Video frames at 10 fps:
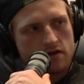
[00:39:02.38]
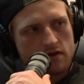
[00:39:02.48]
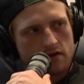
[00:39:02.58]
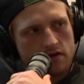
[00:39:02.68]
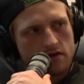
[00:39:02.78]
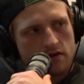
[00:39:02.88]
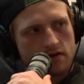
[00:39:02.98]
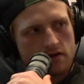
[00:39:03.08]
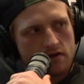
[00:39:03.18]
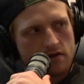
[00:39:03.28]

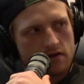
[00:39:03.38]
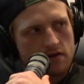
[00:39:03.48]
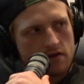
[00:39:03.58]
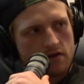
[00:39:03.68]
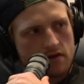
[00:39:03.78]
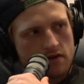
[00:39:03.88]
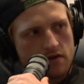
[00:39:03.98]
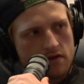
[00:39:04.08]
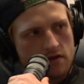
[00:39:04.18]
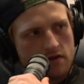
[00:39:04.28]

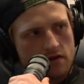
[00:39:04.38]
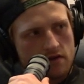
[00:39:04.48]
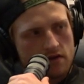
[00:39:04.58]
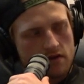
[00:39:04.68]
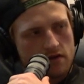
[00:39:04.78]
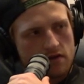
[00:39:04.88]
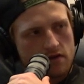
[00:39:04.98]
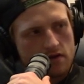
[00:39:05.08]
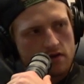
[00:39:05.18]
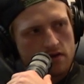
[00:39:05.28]

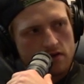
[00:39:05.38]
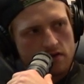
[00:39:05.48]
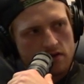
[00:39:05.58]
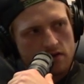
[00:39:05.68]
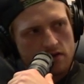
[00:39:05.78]
This person isn't speaking.